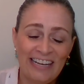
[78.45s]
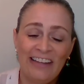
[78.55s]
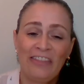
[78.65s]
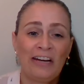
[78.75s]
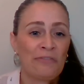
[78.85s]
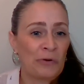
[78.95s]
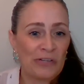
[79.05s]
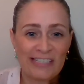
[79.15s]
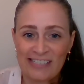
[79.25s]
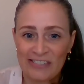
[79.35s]
And then, of
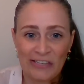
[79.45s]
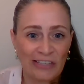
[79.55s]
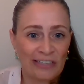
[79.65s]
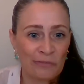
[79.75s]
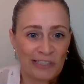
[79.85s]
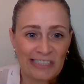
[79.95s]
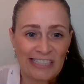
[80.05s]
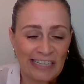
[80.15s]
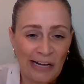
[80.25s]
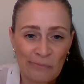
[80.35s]
course, there's a lot of work
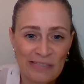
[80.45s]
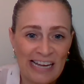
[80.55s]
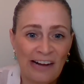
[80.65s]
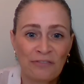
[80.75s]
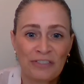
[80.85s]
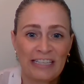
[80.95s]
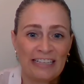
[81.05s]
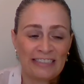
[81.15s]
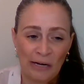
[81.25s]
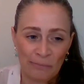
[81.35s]
that comes after
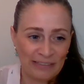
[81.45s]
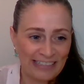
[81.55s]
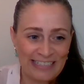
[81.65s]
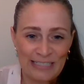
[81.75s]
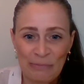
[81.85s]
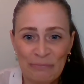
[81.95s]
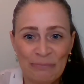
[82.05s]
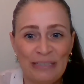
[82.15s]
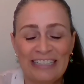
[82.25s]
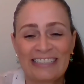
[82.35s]
that topic has
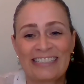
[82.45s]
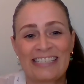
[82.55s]
been picked.